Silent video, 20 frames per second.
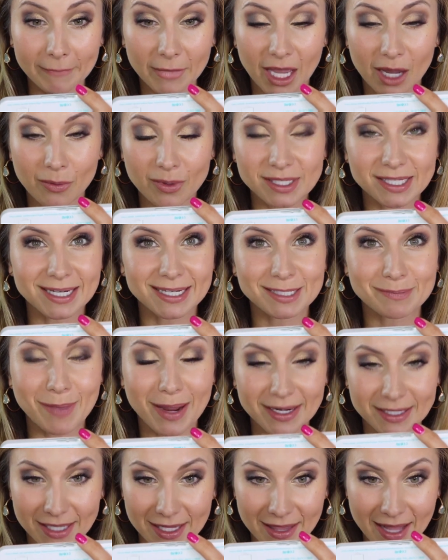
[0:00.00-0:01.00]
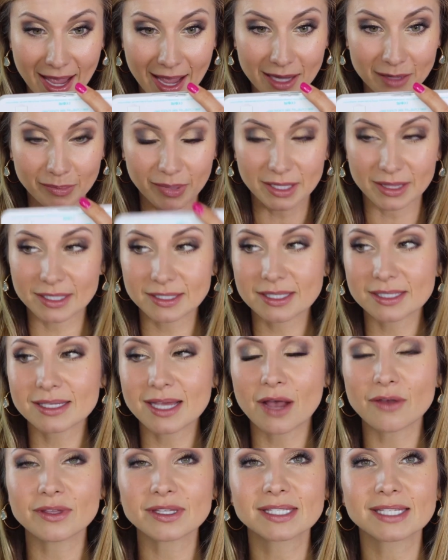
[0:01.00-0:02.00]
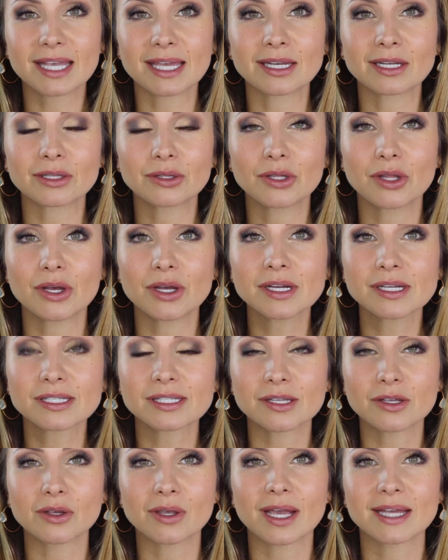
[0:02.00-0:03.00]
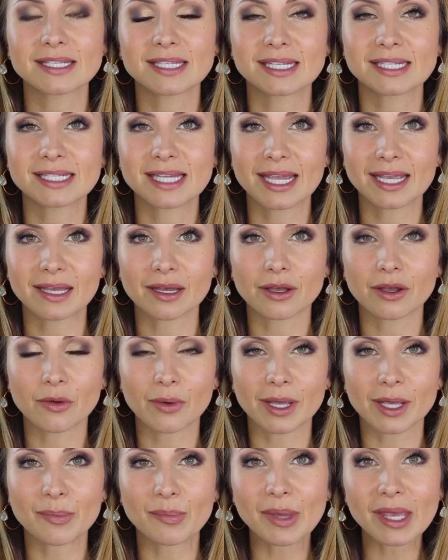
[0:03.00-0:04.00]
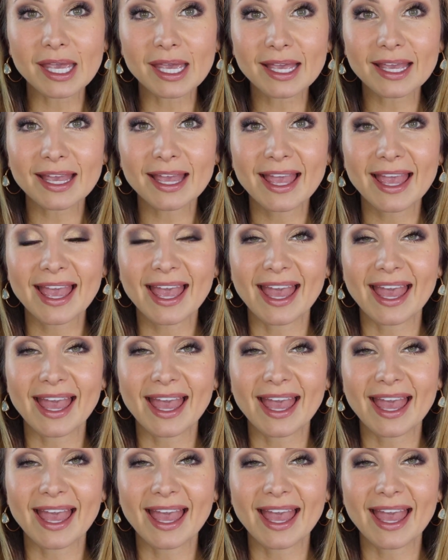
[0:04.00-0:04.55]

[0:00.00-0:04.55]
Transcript: I wasn't expecting that. But this is how the skin looks, so you guys can take a quick peek,